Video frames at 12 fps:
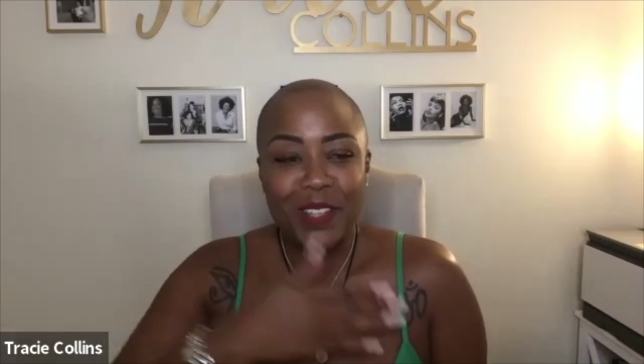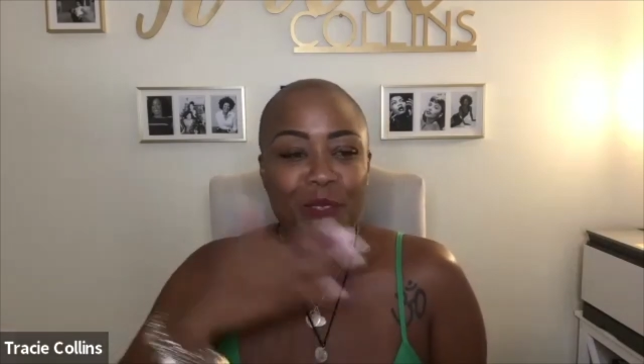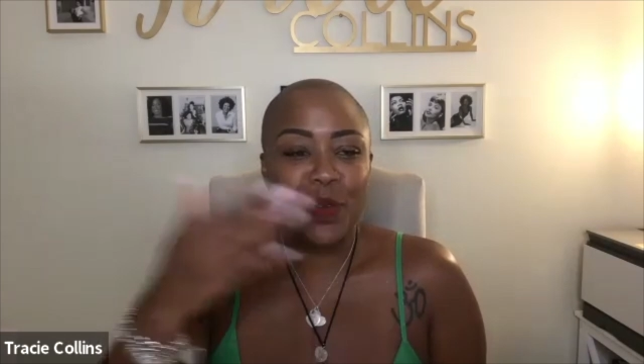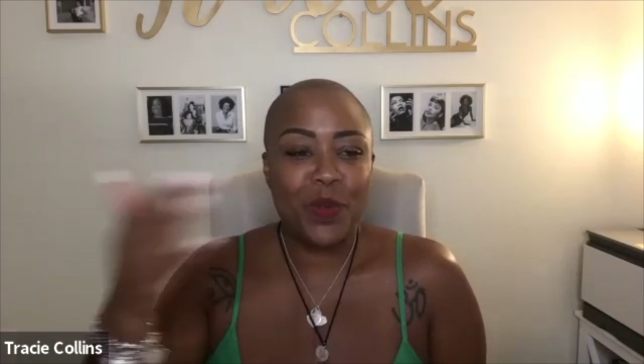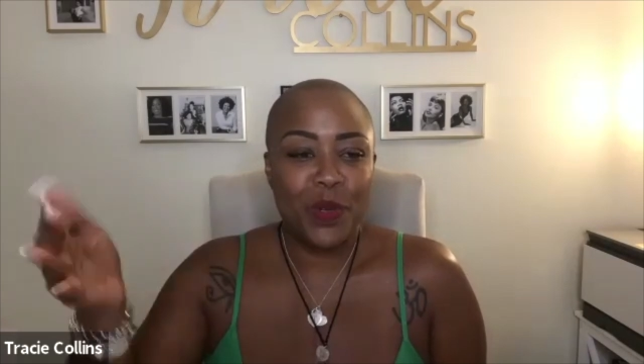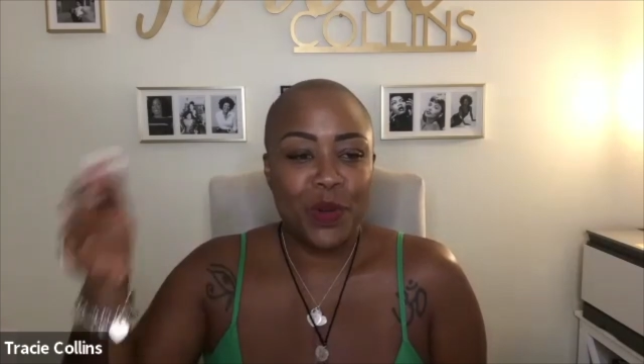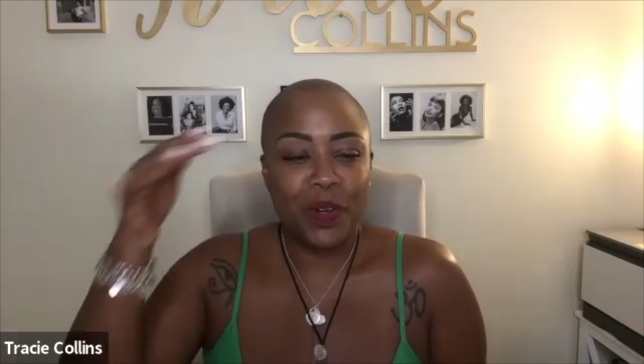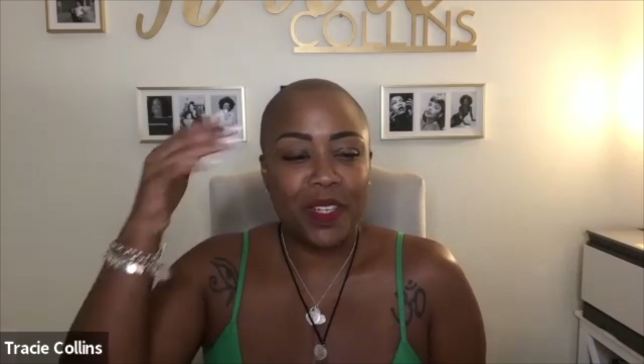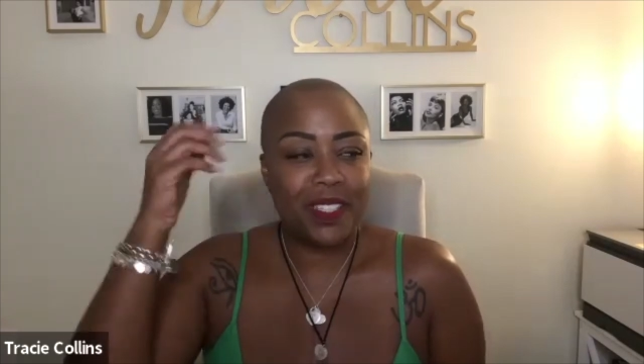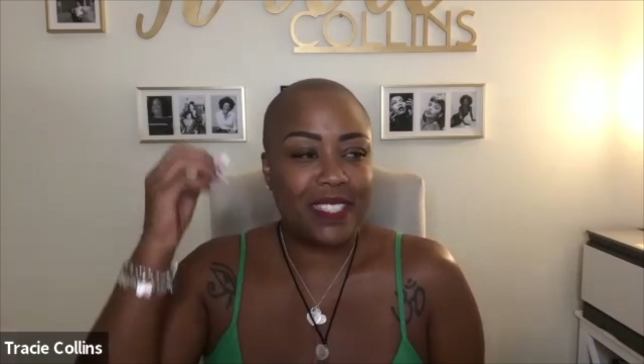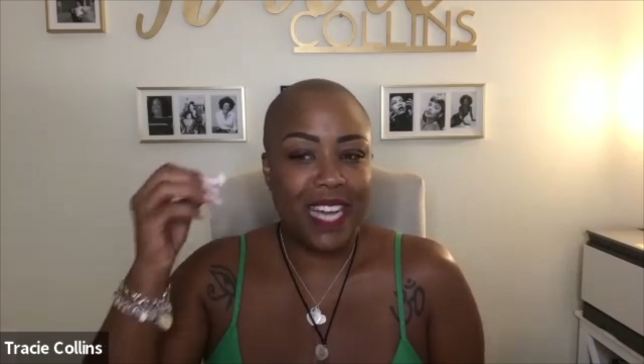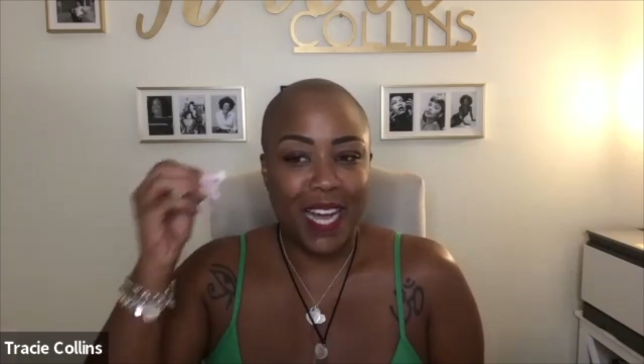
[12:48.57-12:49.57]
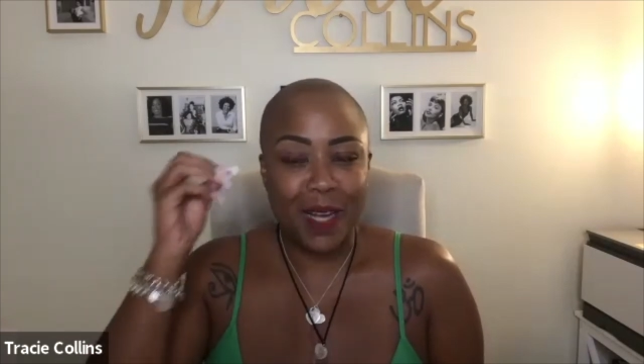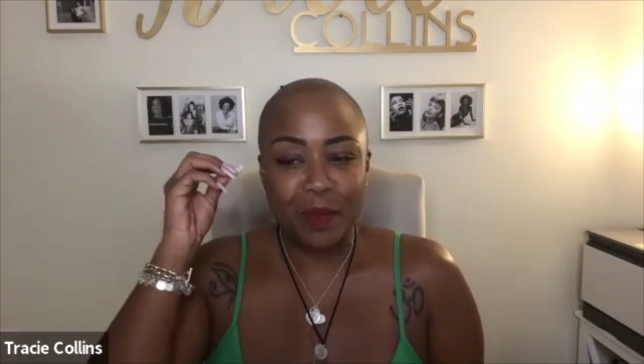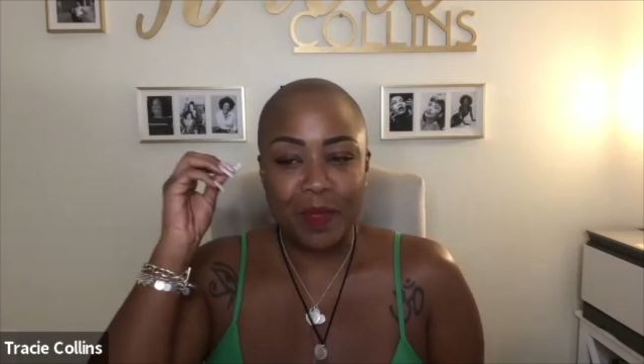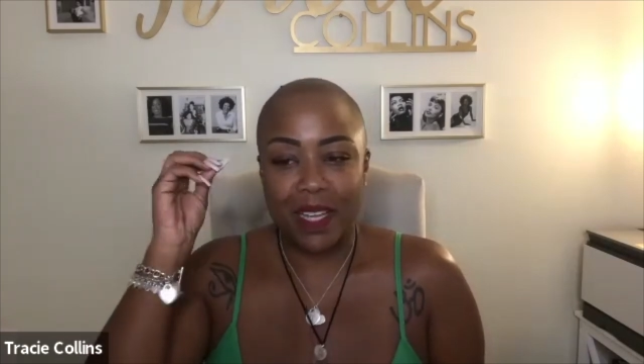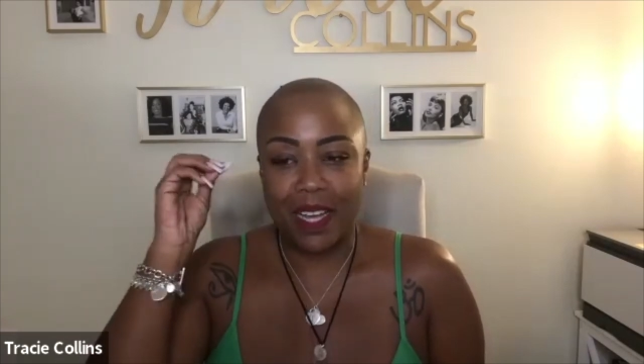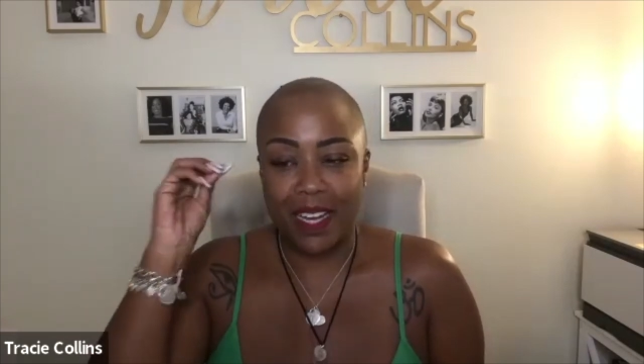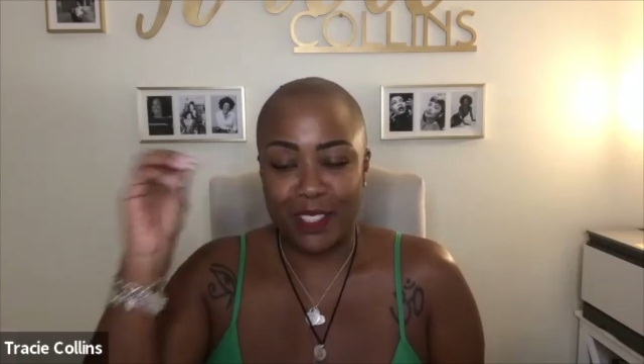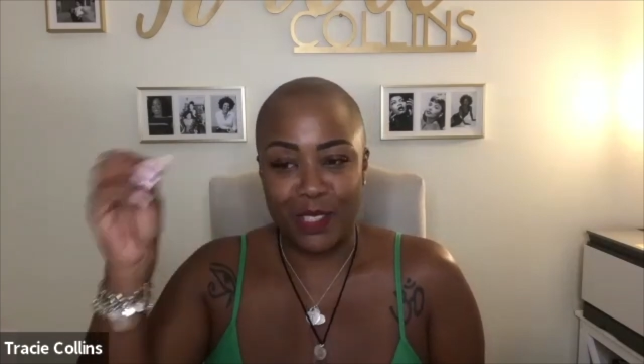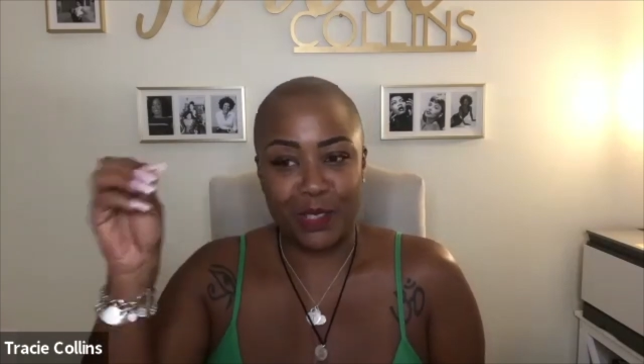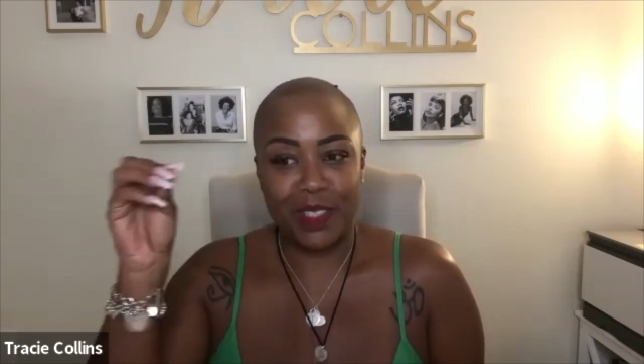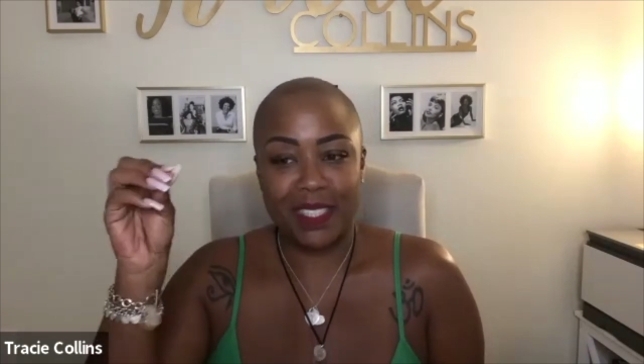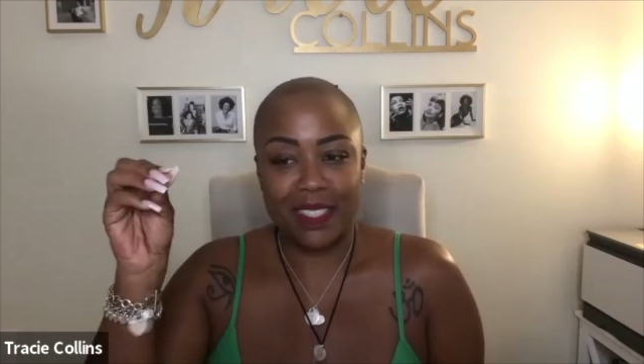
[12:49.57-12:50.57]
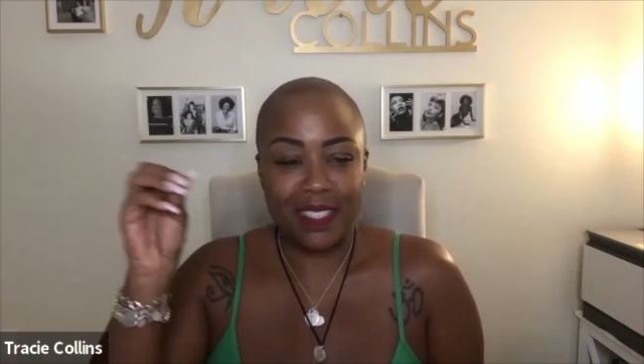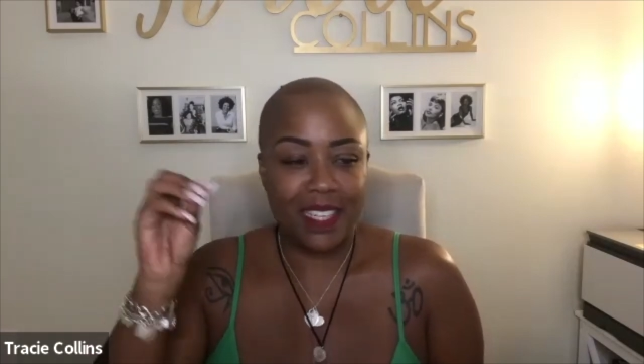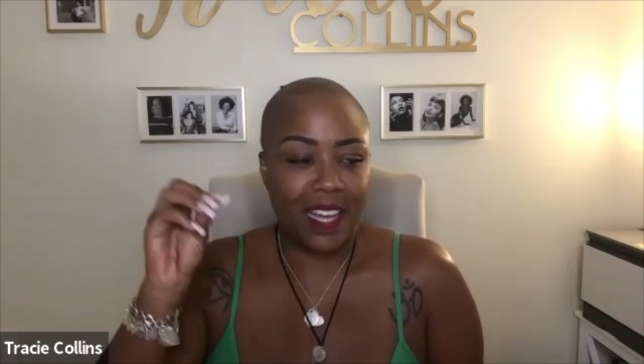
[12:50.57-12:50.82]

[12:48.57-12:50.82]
New York times 100,